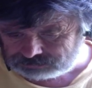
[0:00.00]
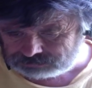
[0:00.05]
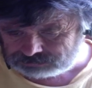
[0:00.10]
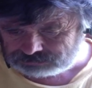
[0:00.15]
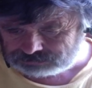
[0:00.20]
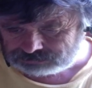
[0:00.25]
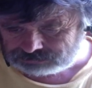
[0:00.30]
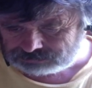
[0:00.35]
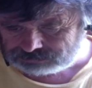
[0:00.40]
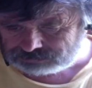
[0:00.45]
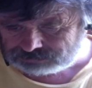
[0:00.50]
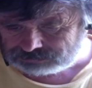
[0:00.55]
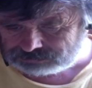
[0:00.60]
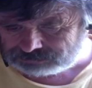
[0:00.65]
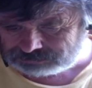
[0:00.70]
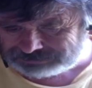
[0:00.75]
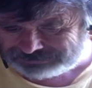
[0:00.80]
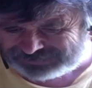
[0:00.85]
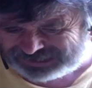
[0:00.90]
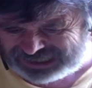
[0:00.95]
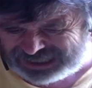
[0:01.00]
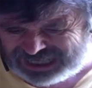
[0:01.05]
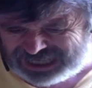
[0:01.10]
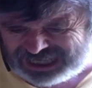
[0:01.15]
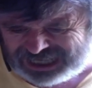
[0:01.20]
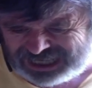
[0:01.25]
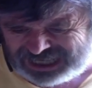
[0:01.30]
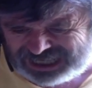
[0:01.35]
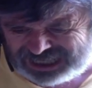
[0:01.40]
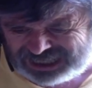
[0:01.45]

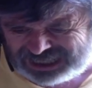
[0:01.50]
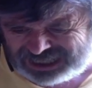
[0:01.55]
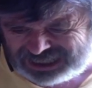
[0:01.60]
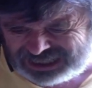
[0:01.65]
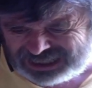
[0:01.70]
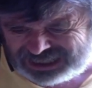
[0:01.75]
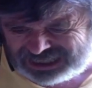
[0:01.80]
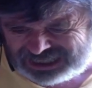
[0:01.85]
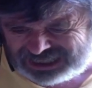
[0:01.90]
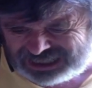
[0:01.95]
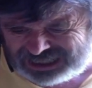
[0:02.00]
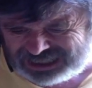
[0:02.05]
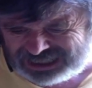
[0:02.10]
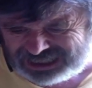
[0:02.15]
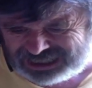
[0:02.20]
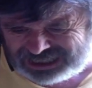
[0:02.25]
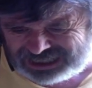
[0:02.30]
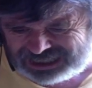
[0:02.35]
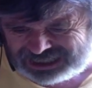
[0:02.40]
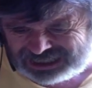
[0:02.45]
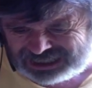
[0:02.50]
[no speech]